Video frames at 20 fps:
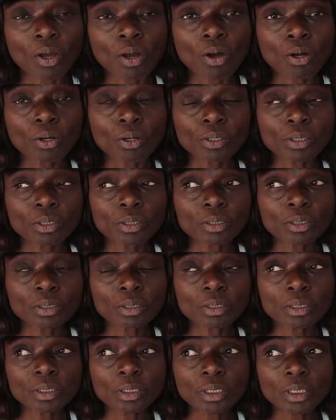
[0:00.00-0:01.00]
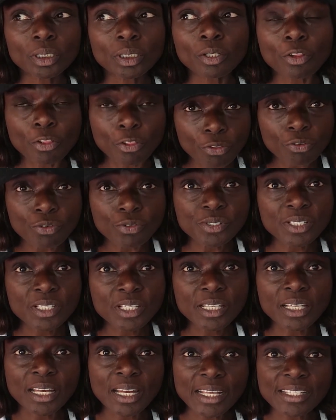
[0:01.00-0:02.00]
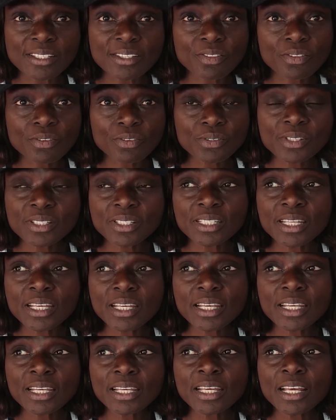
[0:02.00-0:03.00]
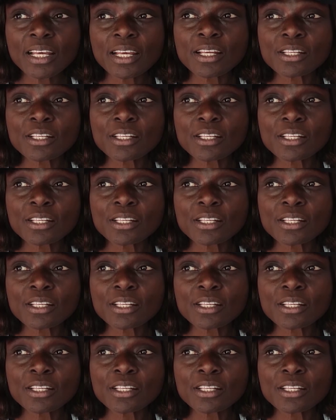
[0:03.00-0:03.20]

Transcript: last Thursday.